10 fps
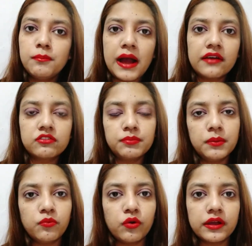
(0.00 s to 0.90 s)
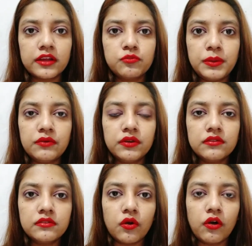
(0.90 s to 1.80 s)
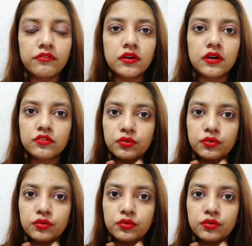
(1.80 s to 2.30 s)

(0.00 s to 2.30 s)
maximum work experience of uh,